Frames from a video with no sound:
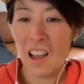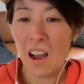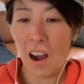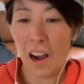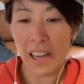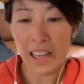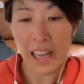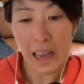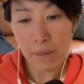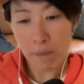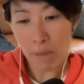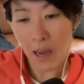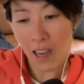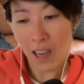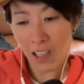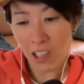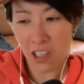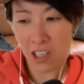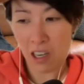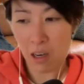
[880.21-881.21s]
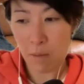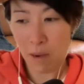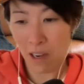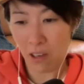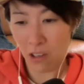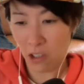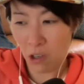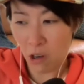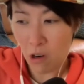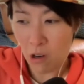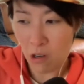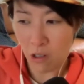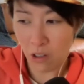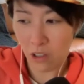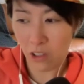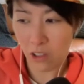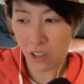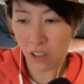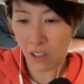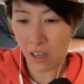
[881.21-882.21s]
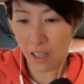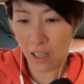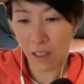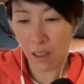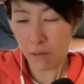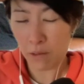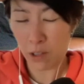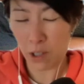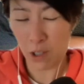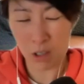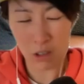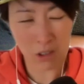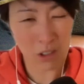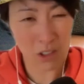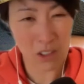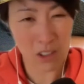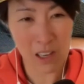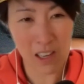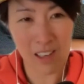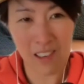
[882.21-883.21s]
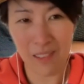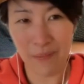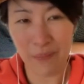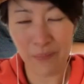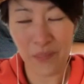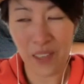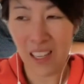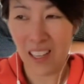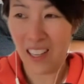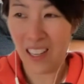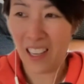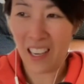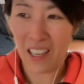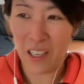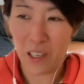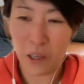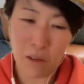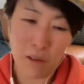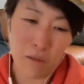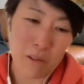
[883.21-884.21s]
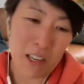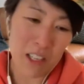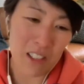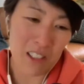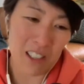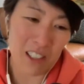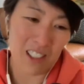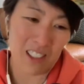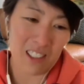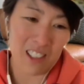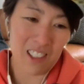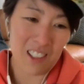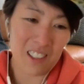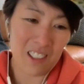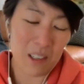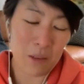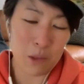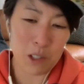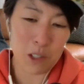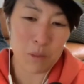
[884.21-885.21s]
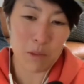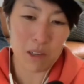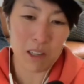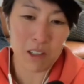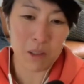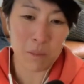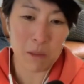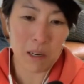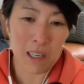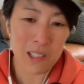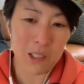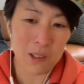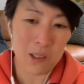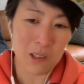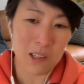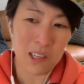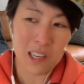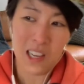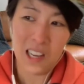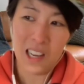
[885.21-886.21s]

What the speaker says: I am passionate about dogs. I love dogs, and you know the reason I started it was because my dog